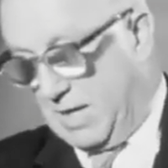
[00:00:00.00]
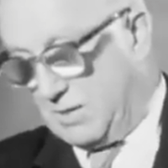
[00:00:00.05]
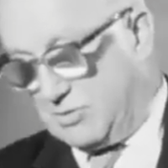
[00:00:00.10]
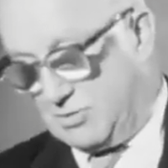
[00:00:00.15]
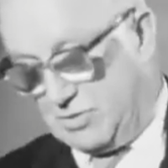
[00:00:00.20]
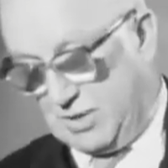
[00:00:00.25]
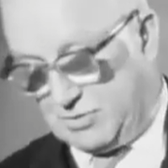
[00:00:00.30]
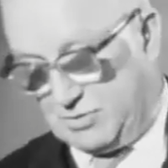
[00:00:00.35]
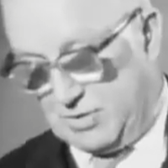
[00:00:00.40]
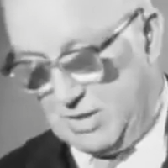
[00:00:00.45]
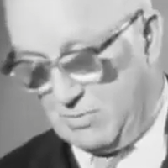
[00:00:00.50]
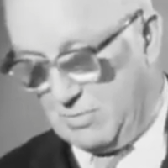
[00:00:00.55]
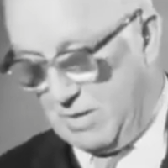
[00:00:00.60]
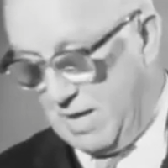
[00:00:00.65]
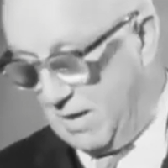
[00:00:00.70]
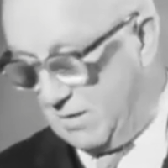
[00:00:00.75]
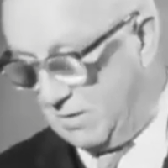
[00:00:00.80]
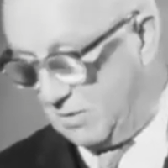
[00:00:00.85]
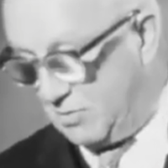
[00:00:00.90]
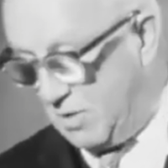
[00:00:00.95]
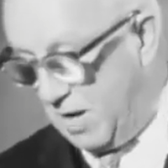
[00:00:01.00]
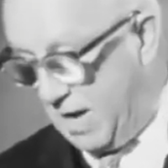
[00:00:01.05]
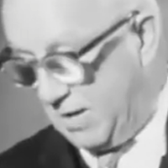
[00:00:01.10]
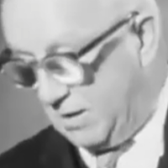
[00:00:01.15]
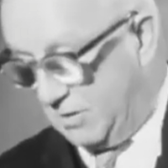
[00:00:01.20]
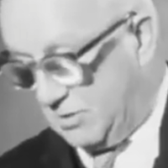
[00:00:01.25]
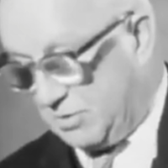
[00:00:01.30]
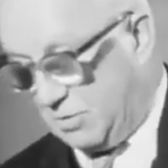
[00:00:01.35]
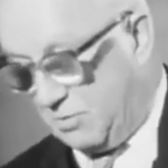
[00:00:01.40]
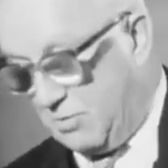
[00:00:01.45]
6 equilateral
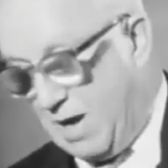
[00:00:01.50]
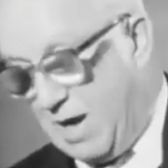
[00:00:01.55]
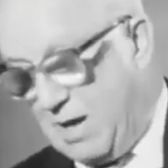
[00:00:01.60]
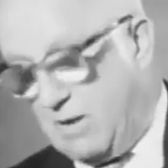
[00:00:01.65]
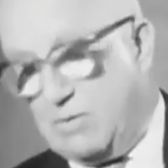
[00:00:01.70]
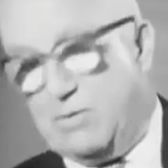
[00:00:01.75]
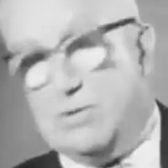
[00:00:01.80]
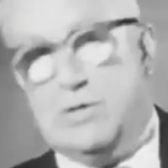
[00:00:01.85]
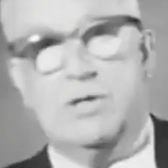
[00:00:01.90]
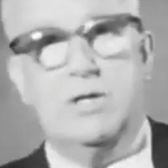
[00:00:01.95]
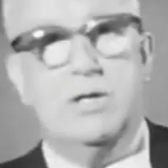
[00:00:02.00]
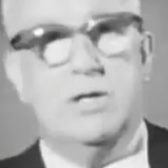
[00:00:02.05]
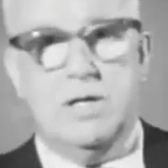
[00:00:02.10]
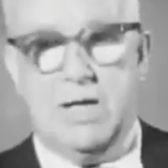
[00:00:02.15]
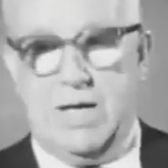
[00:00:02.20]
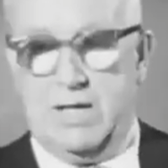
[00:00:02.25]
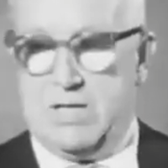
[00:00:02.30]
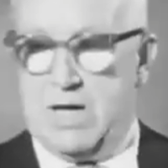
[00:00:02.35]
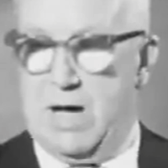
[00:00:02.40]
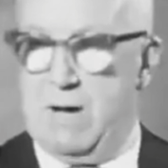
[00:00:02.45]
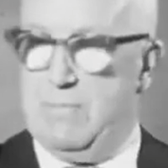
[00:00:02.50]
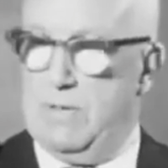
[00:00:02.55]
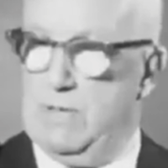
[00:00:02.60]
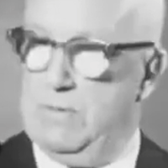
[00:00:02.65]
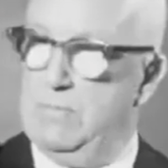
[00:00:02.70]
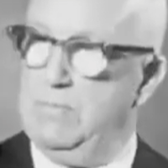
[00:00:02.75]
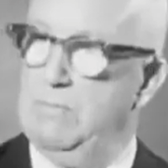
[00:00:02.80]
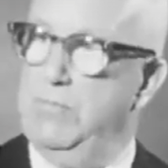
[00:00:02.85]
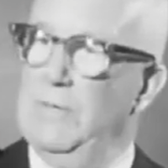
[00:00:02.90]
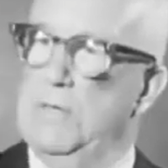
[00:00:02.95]
triangles around a common